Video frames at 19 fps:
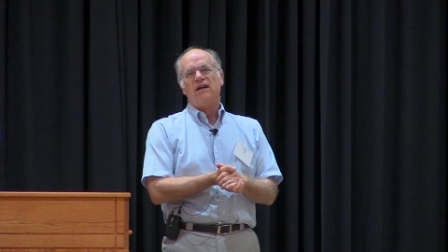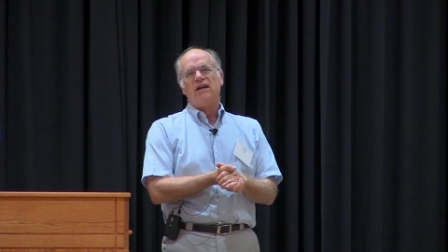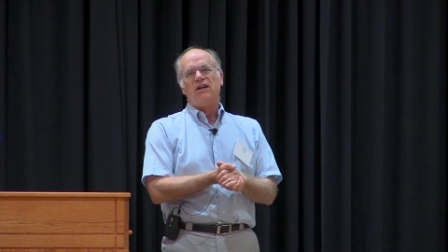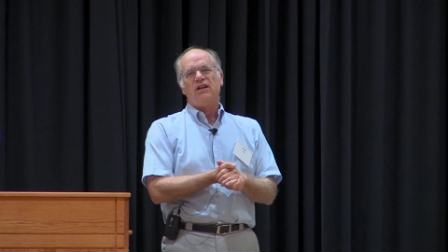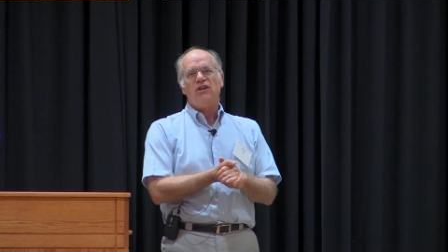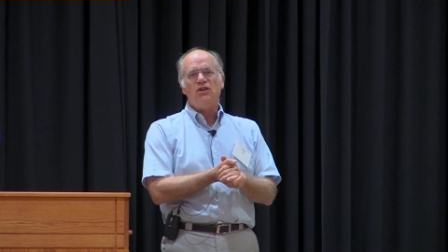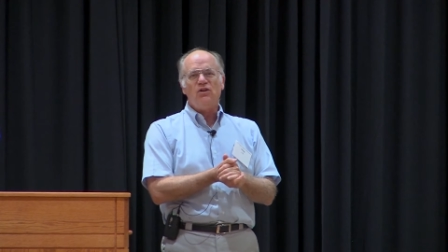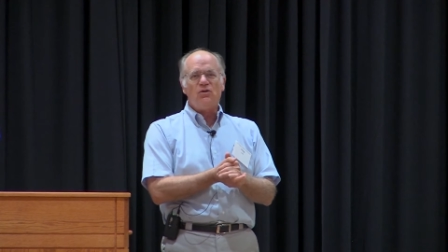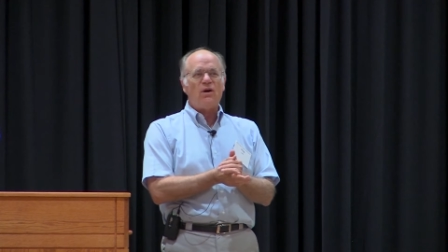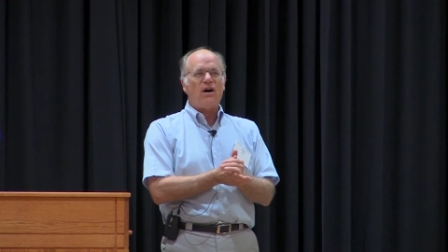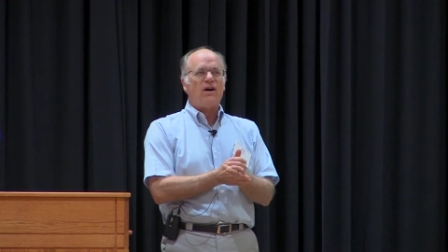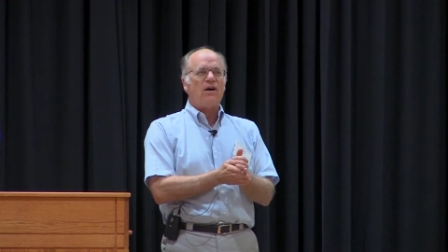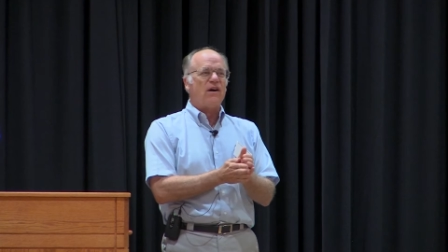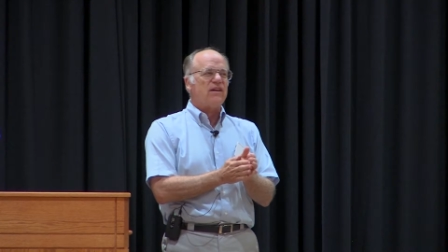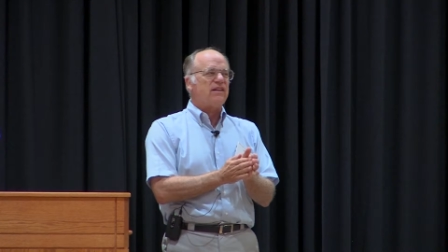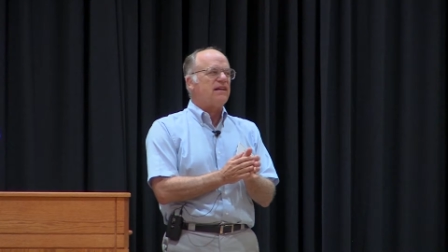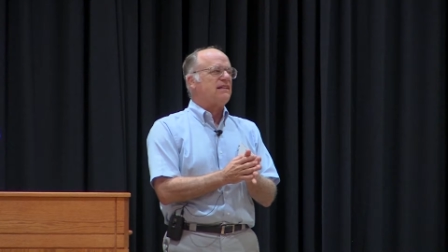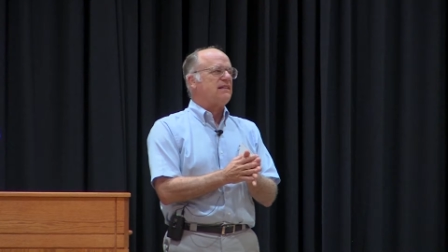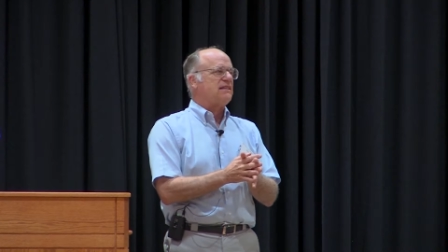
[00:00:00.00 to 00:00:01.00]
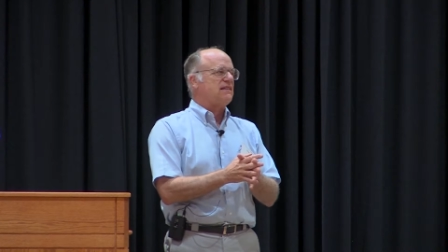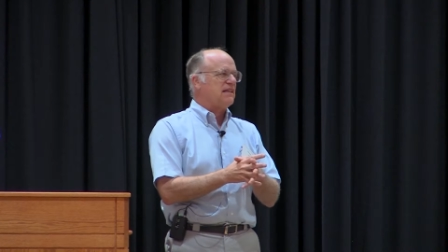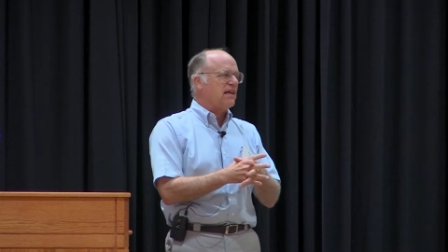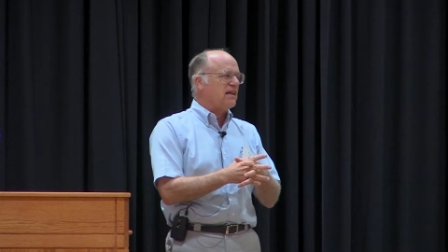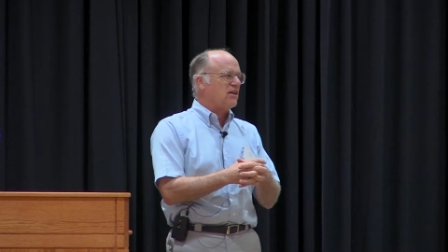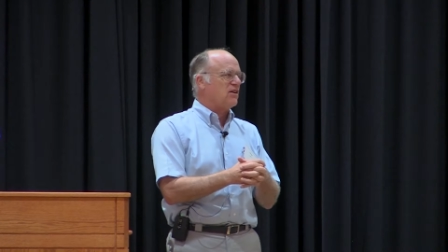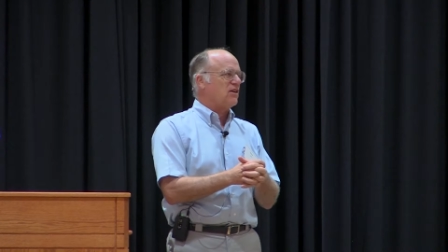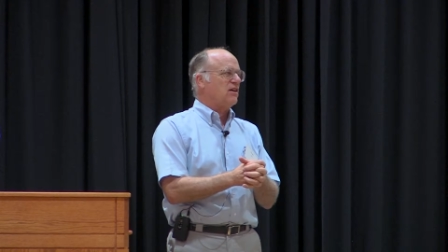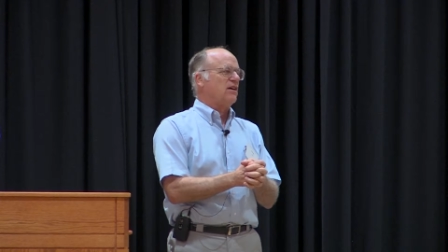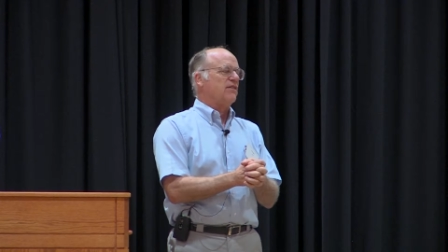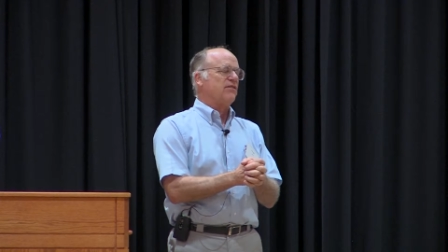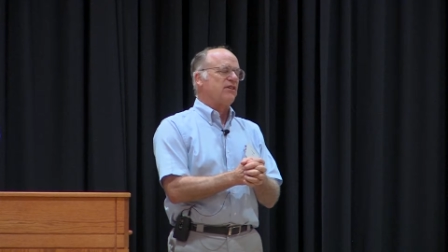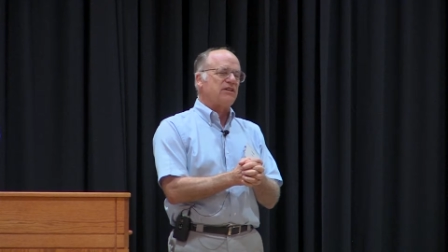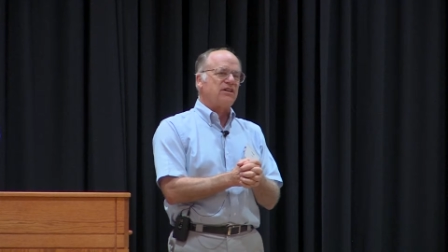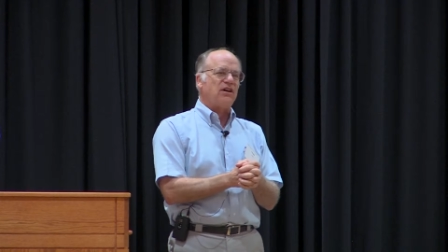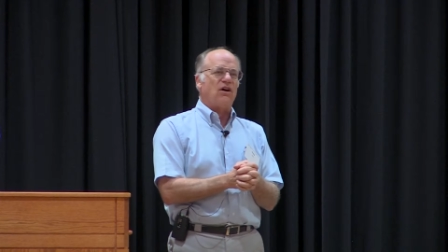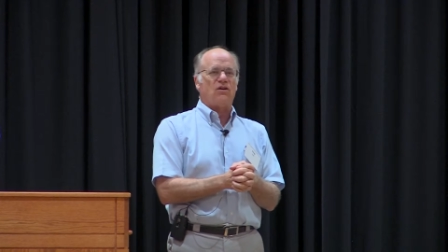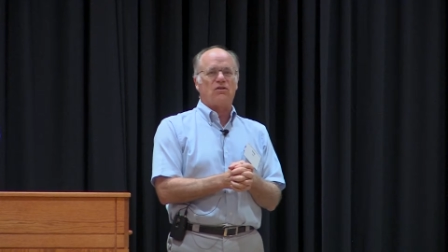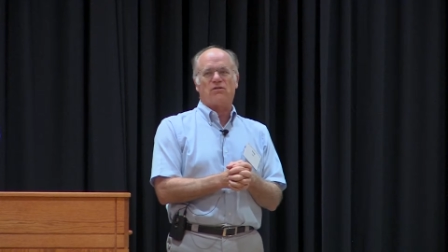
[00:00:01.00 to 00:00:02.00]
You are the center of the
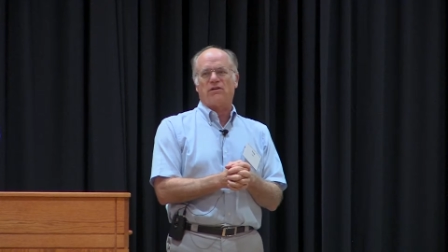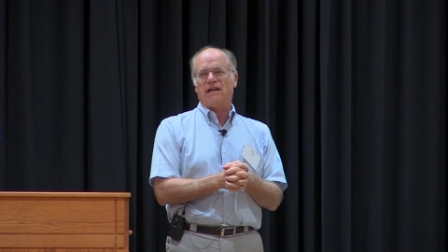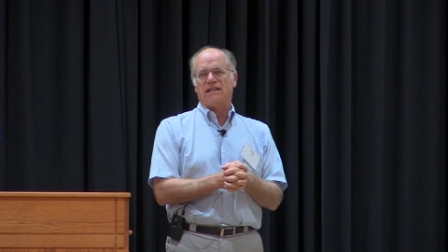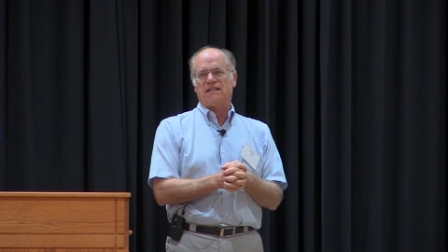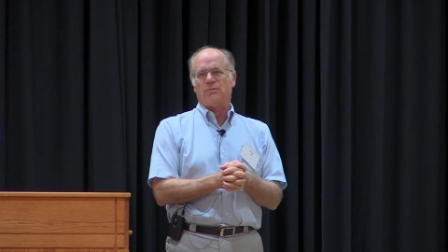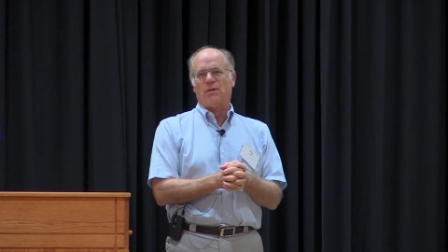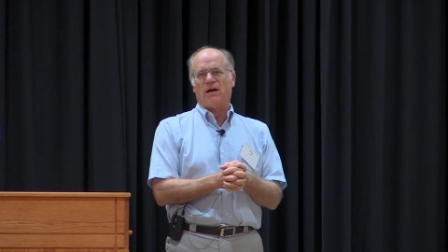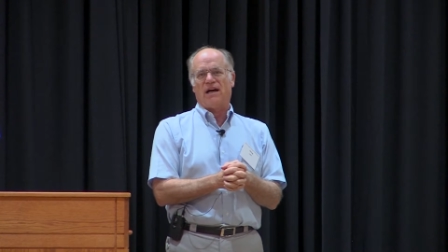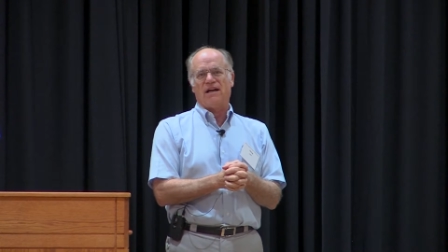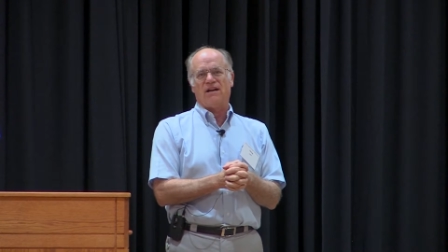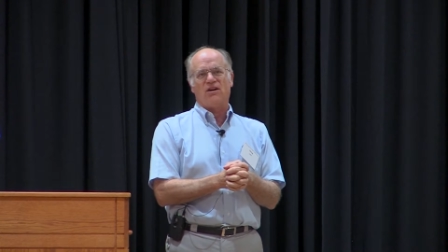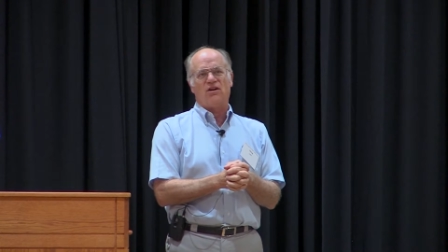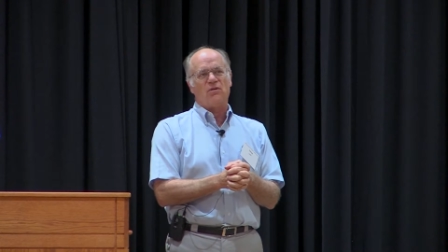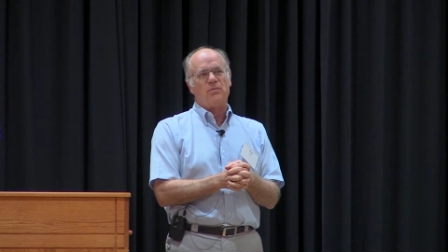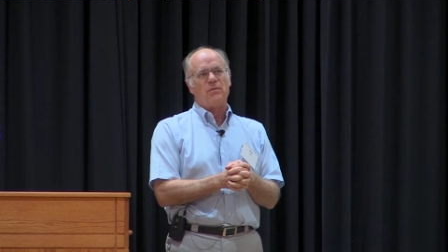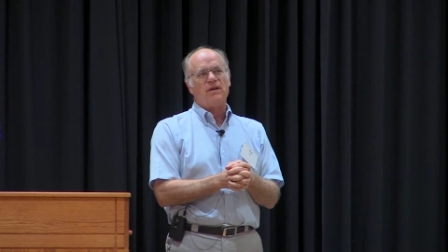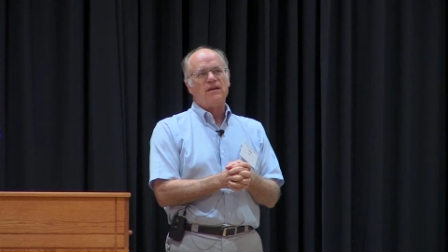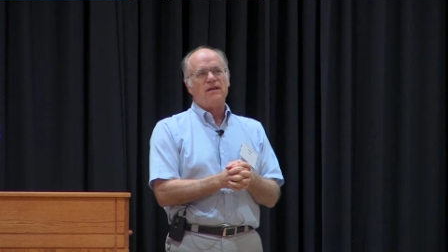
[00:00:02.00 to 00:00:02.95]
tallgrass biome.